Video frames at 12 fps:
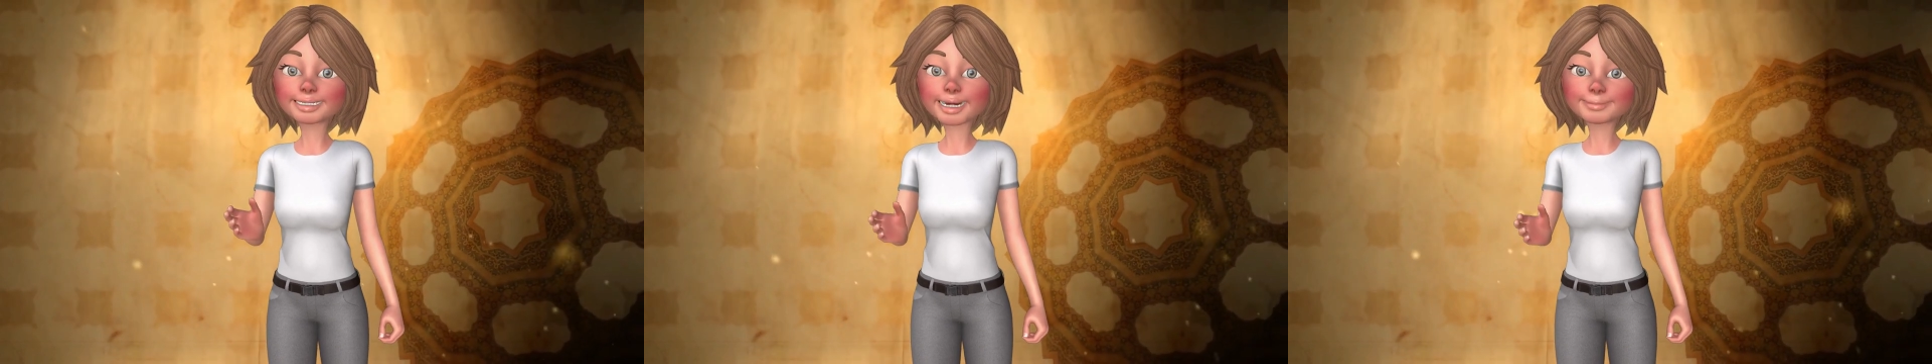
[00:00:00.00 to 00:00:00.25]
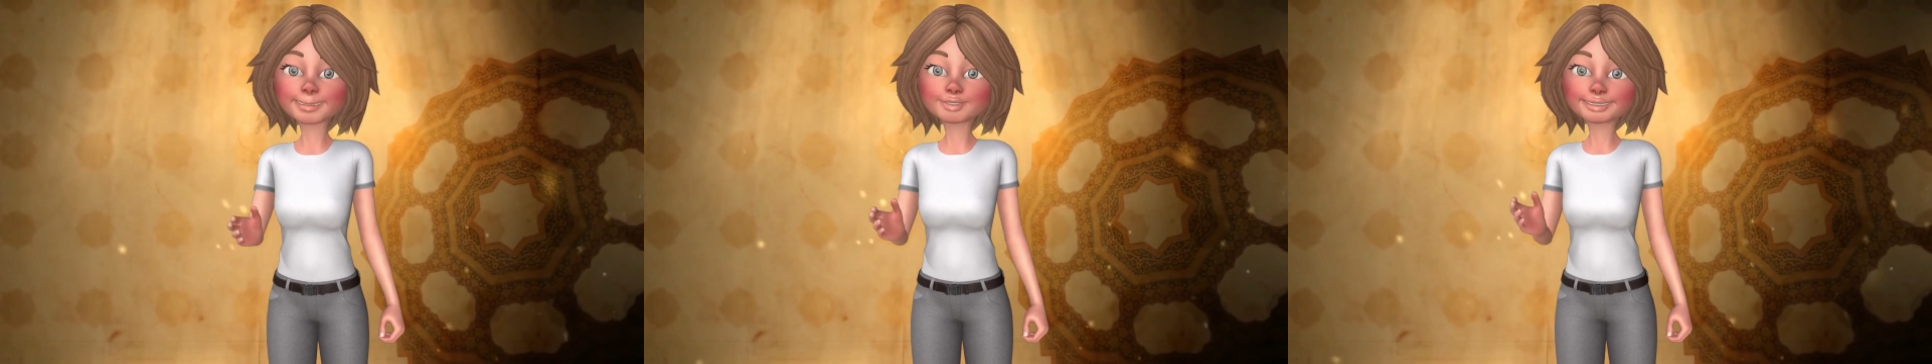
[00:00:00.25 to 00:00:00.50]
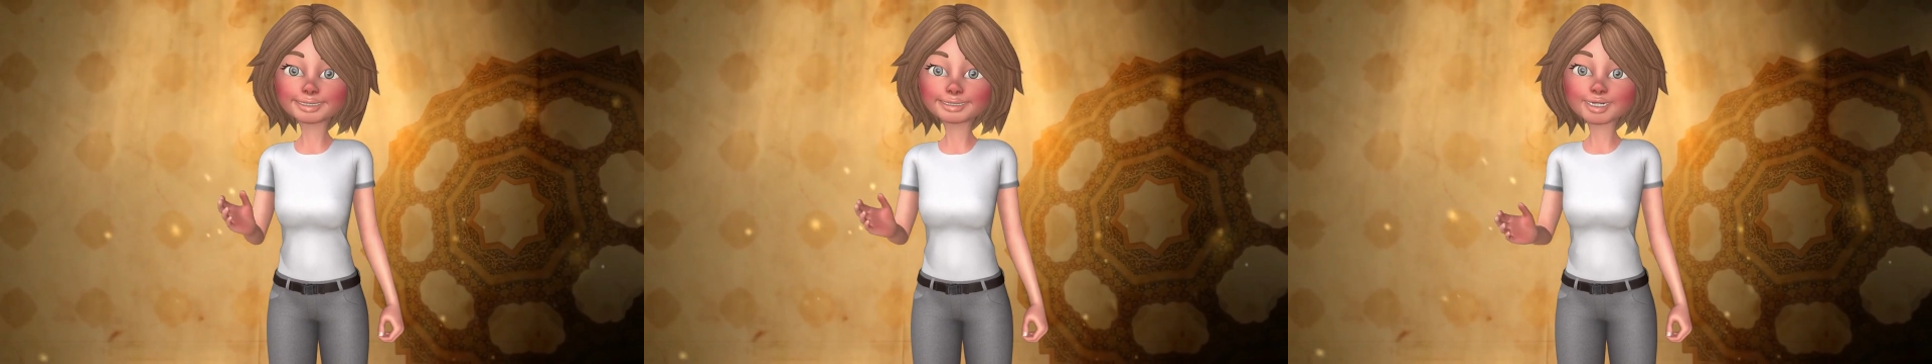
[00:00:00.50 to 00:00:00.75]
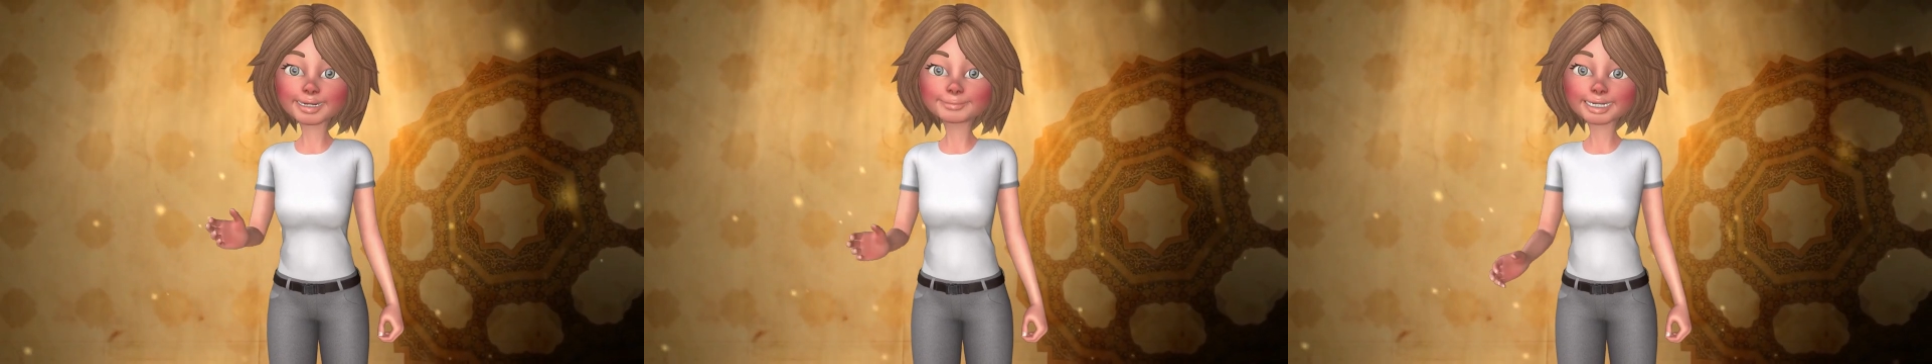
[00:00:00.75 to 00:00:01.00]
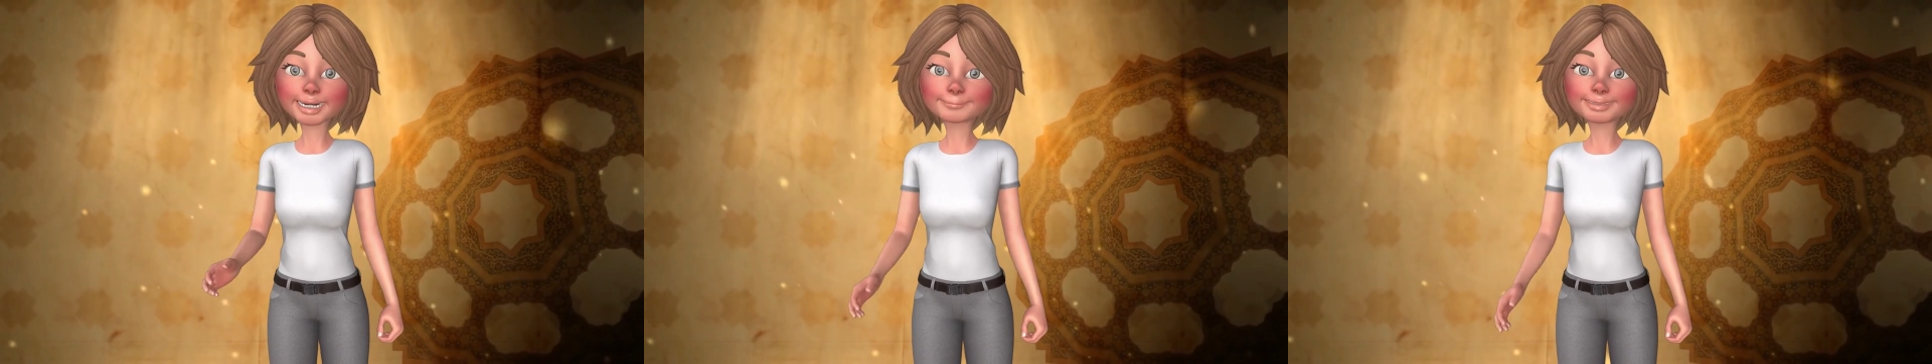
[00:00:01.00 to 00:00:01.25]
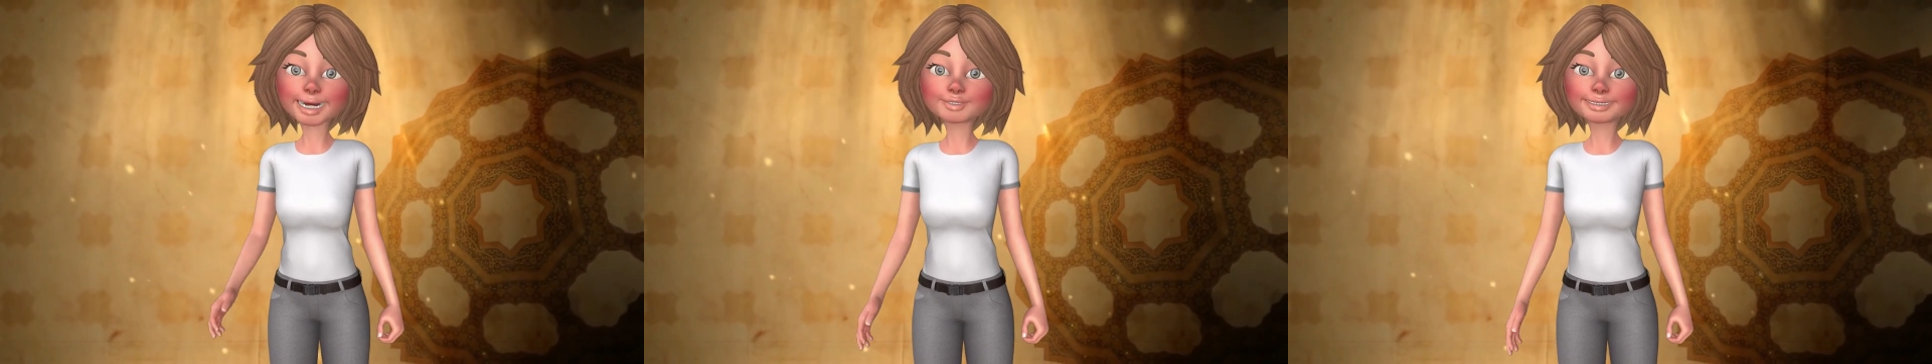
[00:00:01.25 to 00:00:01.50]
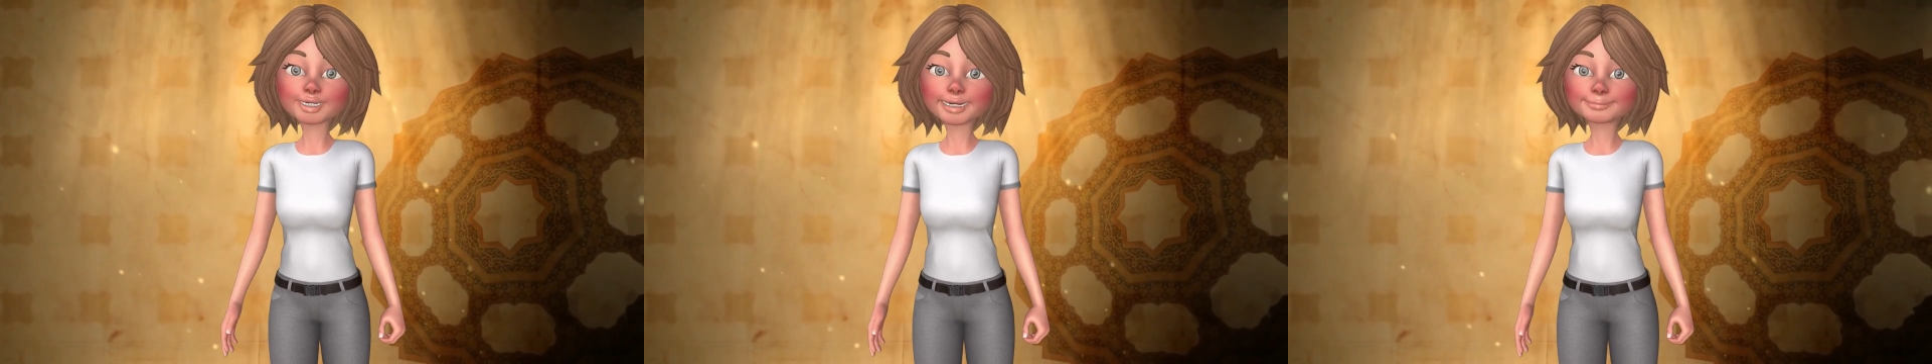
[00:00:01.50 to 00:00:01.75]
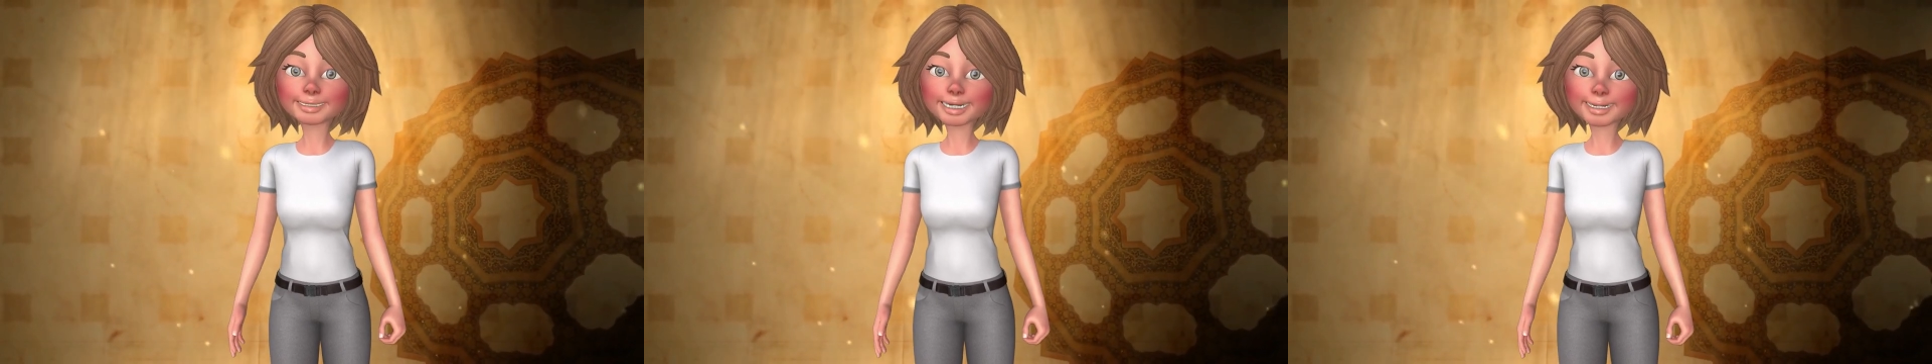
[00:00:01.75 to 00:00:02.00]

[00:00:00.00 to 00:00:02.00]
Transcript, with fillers: sitting down, fell asleep.